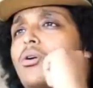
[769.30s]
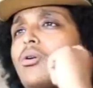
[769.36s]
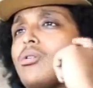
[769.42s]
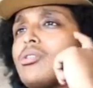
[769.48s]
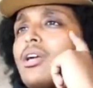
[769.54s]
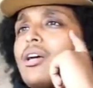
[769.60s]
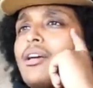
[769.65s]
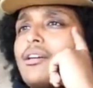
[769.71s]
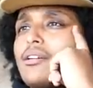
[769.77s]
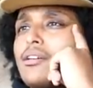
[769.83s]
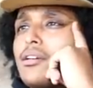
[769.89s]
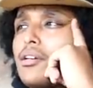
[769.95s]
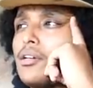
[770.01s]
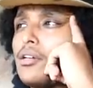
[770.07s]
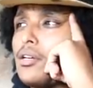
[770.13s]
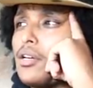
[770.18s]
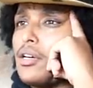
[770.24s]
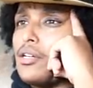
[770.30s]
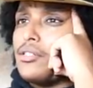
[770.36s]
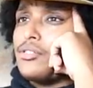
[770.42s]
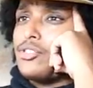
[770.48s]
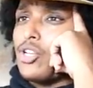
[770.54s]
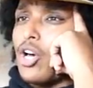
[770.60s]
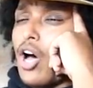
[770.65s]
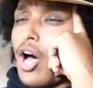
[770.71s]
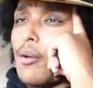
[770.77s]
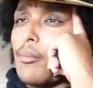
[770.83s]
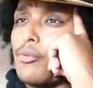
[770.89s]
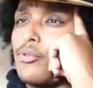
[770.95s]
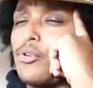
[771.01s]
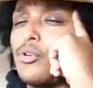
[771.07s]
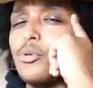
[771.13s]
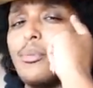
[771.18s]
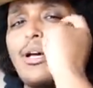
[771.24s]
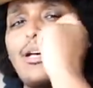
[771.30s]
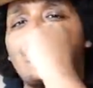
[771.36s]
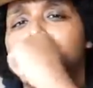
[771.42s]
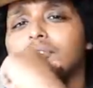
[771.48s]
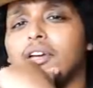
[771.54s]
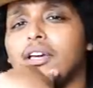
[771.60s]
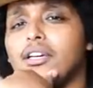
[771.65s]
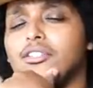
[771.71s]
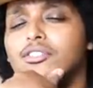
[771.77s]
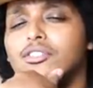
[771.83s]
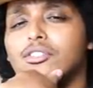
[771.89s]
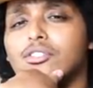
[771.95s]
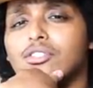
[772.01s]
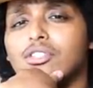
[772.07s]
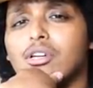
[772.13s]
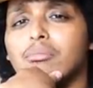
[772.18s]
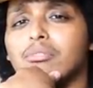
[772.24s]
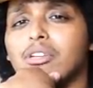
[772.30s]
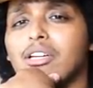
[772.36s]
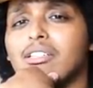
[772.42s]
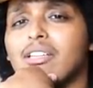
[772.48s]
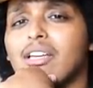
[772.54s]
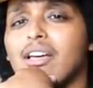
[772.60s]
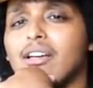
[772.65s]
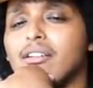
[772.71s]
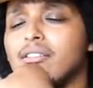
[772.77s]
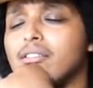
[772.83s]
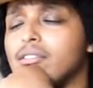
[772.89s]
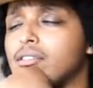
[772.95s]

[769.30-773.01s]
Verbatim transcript: or like top grill master agent or something like that.